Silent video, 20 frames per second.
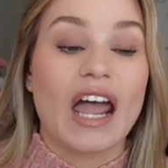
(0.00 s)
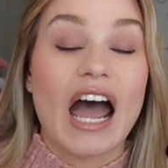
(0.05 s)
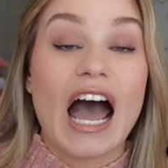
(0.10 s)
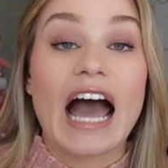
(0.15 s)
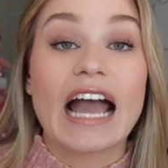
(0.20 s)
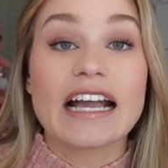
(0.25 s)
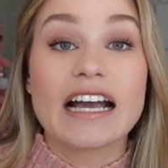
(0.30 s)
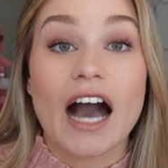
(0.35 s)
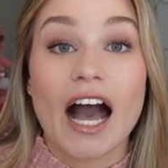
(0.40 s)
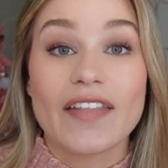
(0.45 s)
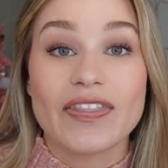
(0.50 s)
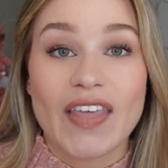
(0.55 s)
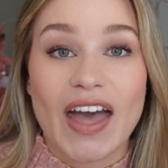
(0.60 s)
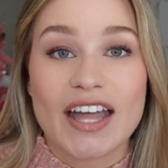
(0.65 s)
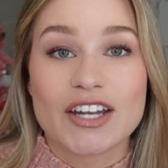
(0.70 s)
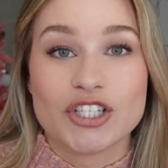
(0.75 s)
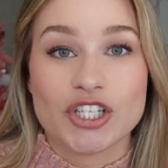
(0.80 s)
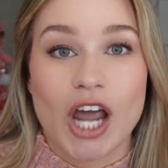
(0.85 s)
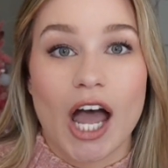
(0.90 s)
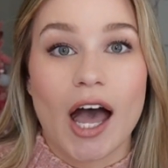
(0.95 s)
I got
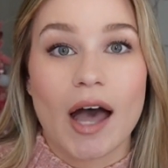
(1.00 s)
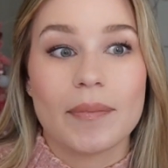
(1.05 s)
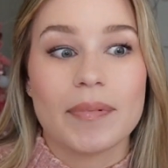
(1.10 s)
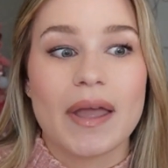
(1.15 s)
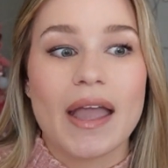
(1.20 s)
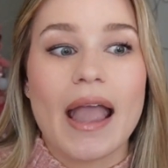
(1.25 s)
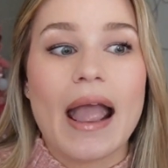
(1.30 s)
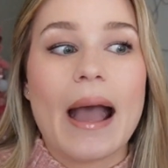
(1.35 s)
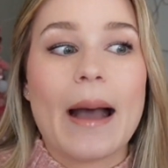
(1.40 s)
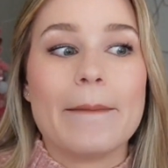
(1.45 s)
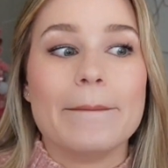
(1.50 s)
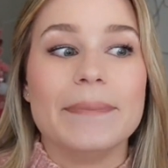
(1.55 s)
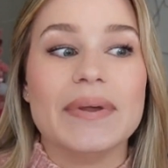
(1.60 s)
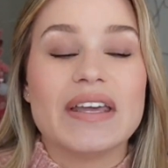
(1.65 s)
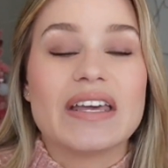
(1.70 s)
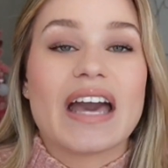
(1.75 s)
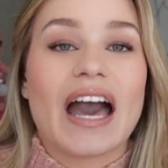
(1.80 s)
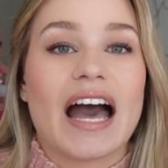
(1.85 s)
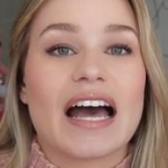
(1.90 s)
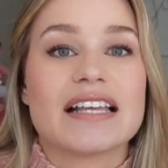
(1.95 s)
that job
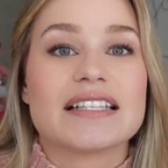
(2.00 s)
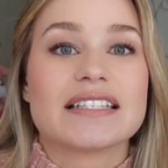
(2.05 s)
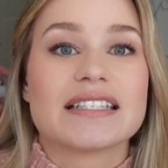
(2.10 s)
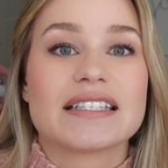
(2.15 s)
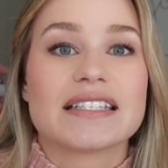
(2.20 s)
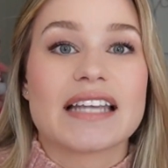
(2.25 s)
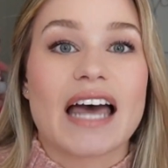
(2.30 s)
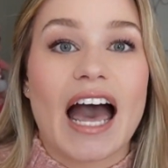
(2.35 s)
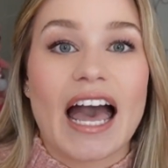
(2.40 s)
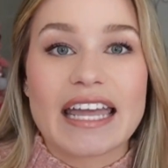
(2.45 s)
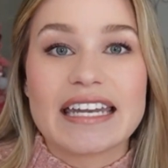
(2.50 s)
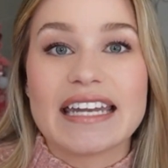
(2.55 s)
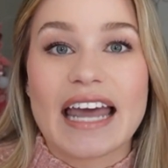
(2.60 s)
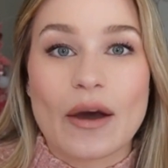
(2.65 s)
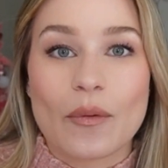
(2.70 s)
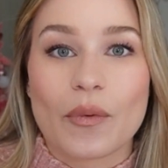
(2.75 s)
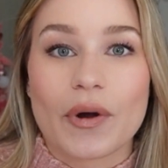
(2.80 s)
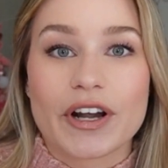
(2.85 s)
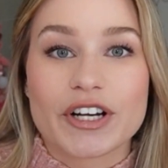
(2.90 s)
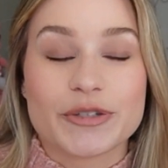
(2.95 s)
because I
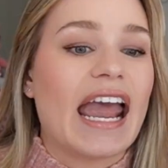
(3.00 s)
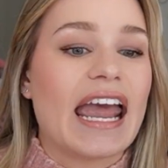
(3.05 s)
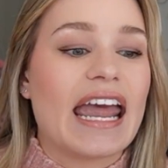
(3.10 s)
networked.